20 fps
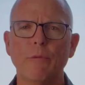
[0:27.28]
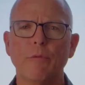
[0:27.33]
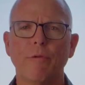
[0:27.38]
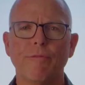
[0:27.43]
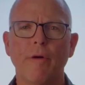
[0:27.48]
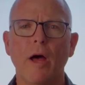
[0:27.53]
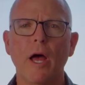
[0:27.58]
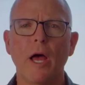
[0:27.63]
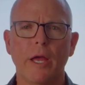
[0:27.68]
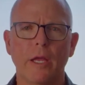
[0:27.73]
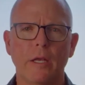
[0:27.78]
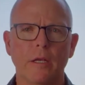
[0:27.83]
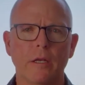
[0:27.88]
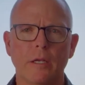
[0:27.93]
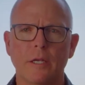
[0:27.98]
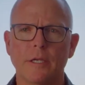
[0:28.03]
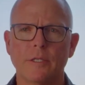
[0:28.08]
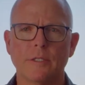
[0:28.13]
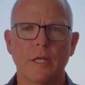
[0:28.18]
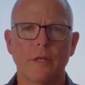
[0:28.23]
they will find
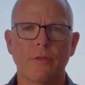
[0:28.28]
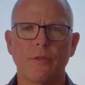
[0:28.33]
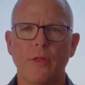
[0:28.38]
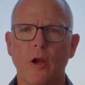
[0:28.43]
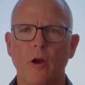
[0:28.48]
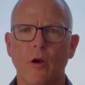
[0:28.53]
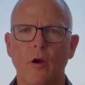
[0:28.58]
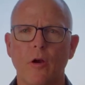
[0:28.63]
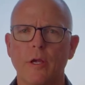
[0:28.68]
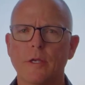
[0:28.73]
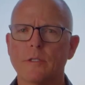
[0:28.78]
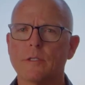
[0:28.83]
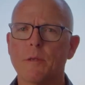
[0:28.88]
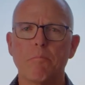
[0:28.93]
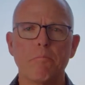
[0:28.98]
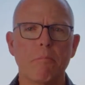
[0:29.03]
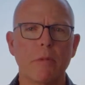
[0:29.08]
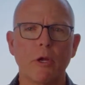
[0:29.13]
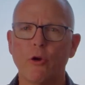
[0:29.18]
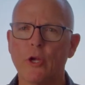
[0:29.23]
is that there is a
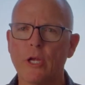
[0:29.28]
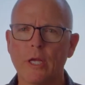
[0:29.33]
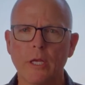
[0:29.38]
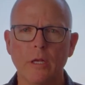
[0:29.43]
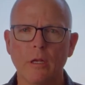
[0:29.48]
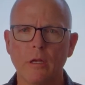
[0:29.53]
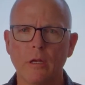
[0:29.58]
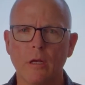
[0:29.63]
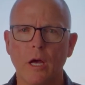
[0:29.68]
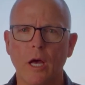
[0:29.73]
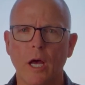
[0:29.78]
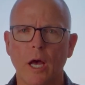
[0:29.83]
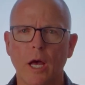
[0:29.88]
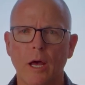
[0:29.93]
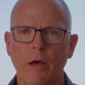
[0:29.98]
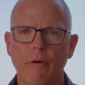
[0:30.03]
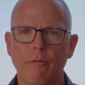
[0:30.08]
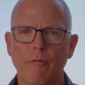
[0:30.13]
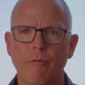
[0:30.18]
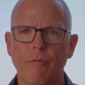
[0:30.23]
myriad
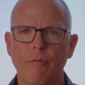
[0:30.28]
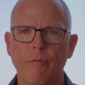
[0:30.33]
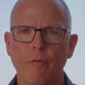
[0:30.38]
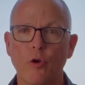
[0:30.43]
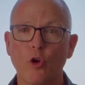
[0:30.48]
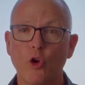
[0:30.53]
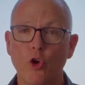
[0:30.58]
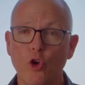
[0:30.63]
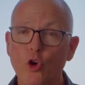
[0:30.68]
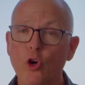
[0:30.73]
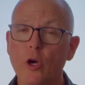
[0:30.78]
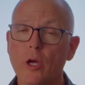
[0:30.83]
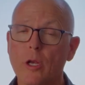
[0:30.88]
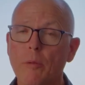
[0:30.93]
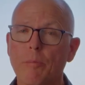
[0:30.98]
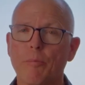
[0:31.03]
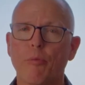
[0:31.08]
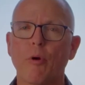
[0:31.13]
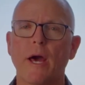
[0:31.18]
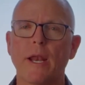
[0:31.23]
of
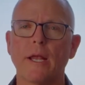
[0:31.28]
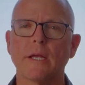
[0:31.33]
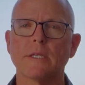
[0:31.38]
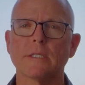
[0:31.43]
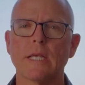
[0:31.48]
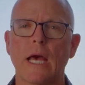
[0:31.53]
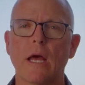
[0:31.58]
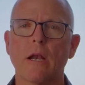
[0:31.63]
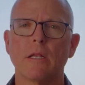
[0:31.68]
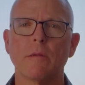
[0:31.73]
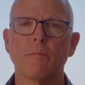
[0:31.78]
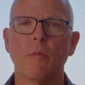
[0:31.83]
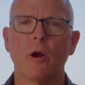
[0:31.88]
good products out in